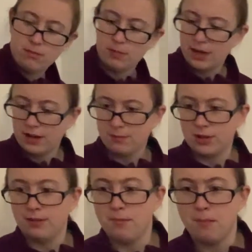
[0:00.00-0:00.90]
Maybe that's a
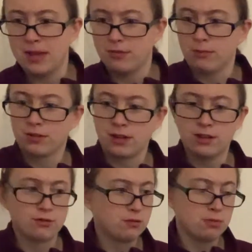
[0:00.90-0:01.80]
little mess on my
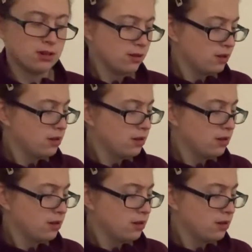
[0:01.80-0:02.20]
scales, but